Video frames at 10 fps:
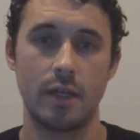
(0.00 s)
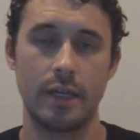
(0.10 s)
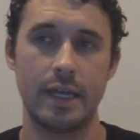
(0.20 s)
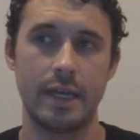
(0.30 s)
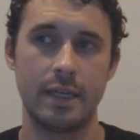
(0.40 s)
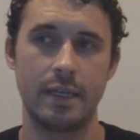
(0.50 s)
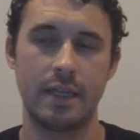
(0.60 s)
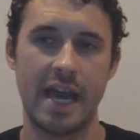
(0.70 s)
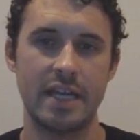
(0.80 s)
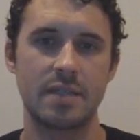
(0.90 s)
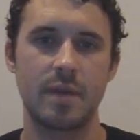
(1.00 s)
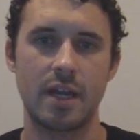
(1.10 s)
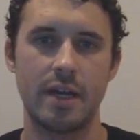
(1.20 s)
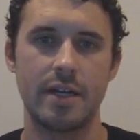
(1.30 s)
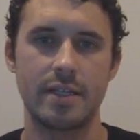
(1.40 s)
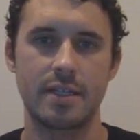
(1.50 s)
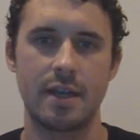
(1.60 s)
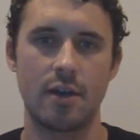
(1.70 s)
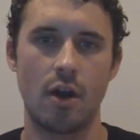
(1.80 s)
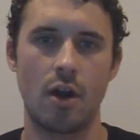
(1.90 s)
And that is because
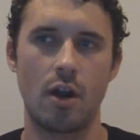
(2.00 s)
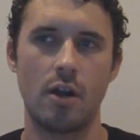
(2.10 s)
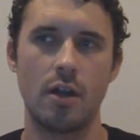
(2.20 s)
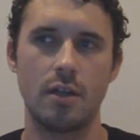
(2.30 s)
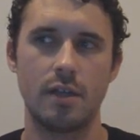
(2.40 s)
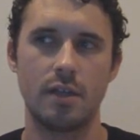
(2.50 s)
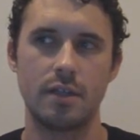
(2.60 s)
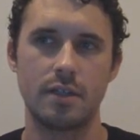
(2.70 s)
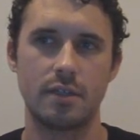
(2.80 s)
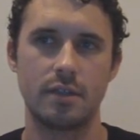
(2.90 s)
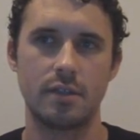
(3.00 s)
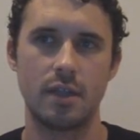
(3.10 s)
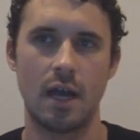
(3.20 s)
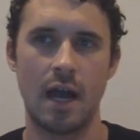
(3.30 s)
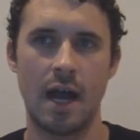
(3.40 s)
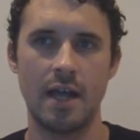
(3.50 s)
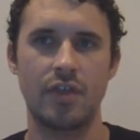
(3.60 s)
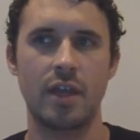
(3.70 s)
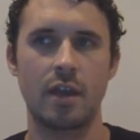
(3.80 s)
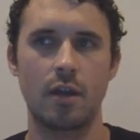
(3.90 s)
there are, I
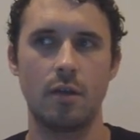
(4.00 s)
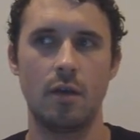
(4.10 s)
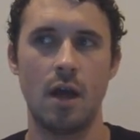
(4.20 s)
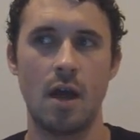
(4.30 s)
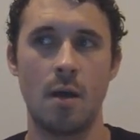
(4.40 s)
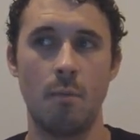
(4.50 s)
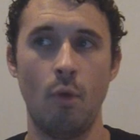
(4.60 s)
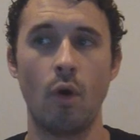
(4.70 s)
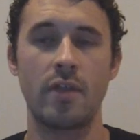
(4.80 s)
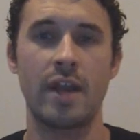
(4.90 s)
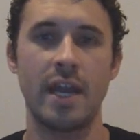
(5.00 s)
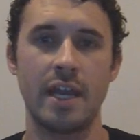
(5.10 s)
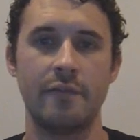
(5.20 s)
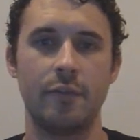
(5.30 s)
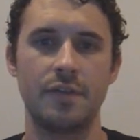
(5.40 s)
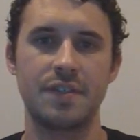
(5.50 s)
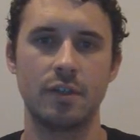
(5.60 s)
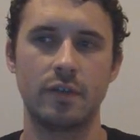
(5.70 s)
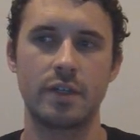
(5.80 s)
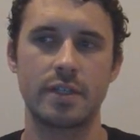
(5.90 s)
think, more than a handful of
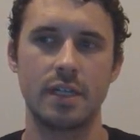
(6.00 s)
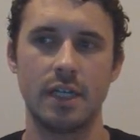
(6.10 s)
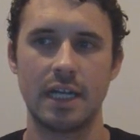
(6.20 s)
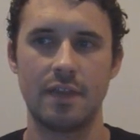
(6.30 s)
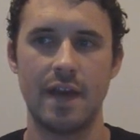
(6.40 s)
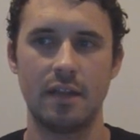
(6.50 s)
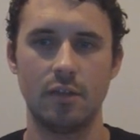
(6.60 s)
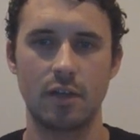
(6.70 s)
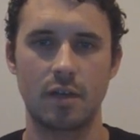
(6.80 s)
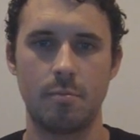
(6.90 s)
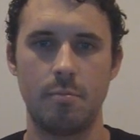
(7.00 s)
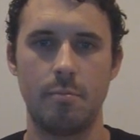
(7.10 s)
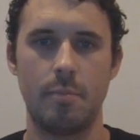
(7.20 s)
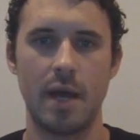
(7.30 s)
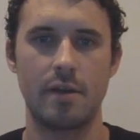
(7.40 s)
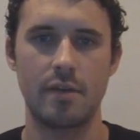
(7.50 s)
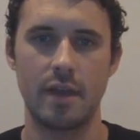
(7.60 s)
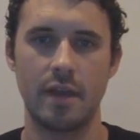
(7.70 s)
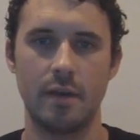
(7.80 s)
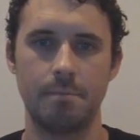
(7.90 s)
silvers that look better
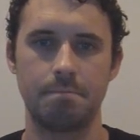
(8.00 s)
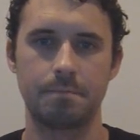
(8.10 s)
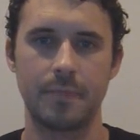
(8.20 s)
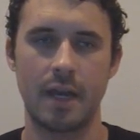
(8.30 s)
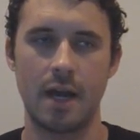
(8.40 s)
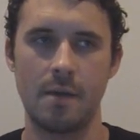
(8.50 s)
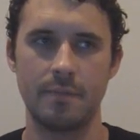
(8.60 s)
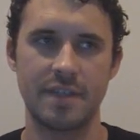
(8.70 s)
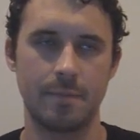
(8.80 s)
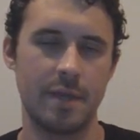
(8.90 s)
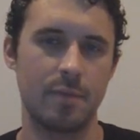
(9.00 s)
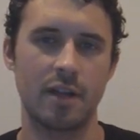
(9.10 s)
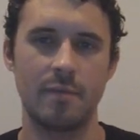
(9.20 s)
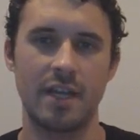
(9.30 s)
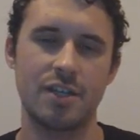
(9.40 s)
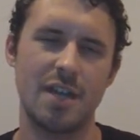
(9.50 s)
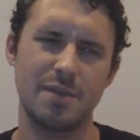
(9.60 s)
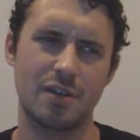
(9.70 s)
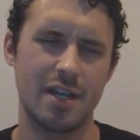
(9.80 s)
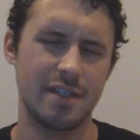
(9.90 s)
than him. Some people are going to be like, Japes,
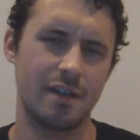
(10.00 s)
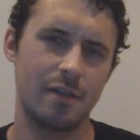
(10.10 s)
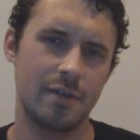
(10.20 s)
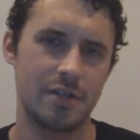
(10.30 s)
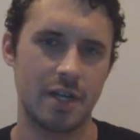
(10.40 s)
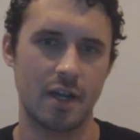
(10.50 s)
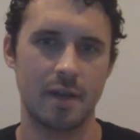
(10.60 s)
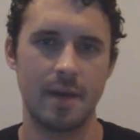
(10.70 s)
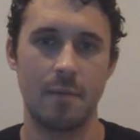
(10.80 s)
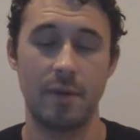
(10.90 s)
you're crazy. You don't know what you're talking about.